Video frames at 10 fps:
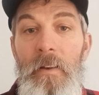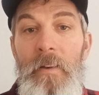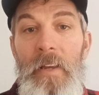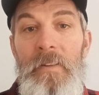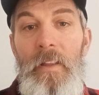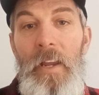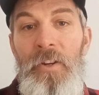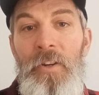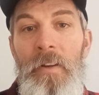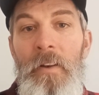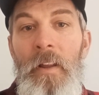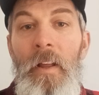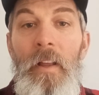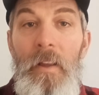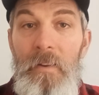desolation.
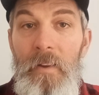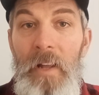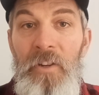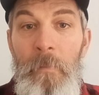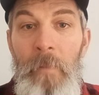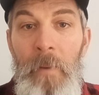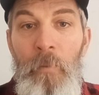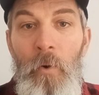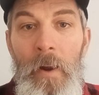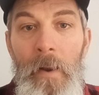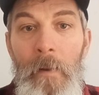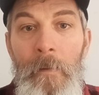So that's your midpoint.